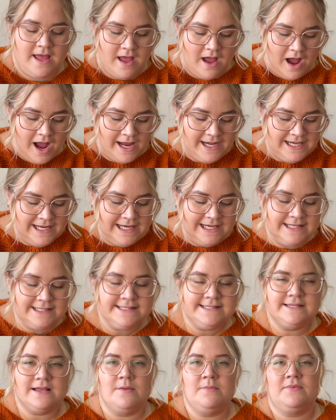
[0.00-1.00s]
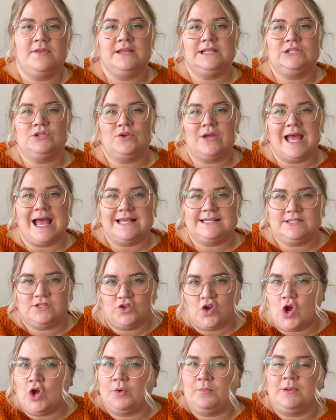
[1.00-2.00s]
I needed something to cast
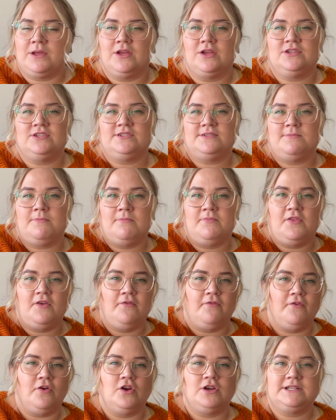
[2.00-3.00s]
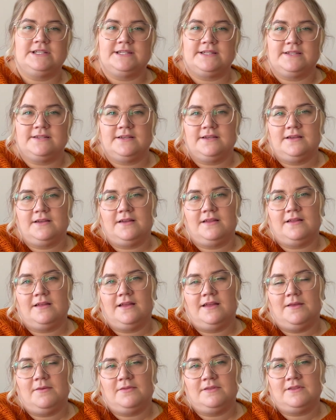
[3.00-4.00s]
on, because the first
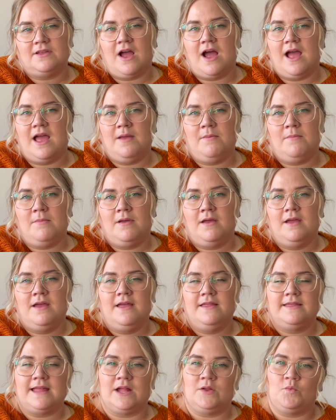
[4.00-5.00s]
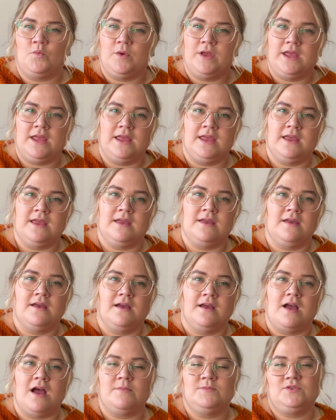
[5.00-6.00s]
time that we
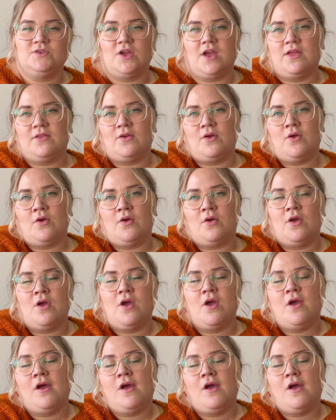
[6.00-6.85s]
come together,